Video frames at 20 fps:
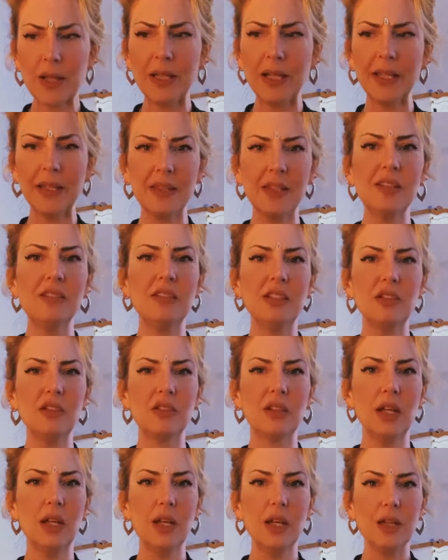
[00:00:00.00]
Like this
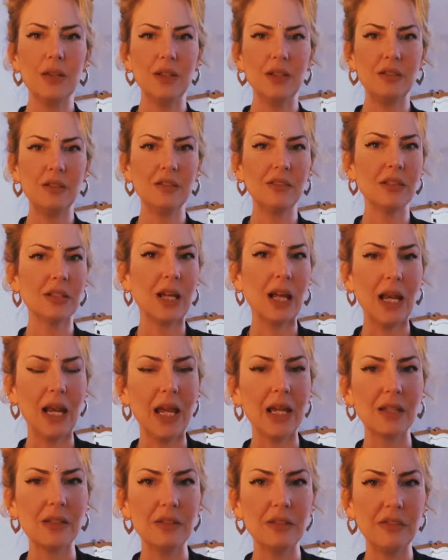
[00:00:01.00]
is this is the
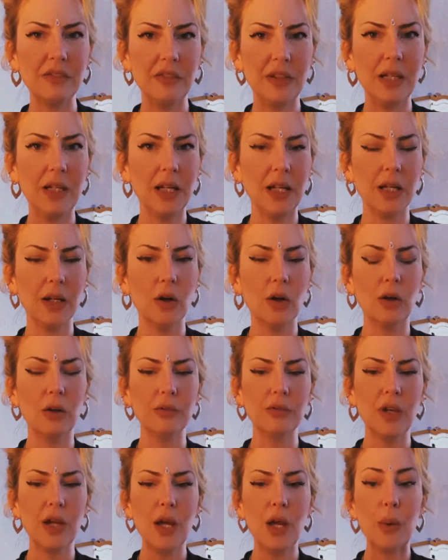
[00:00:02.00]
collective feeling
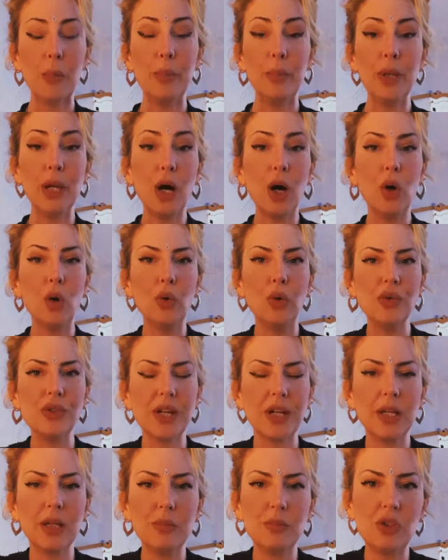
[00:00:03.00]
of behold
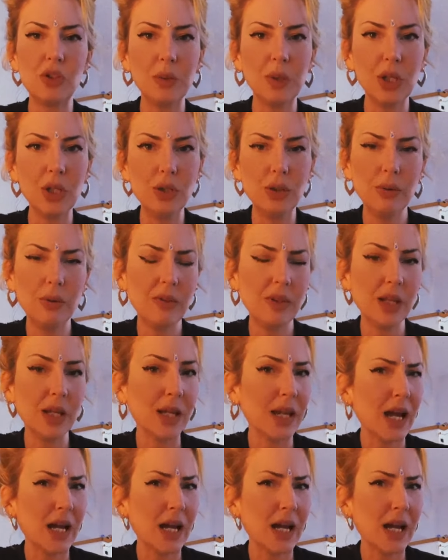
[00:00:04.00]
I am doing a new thing.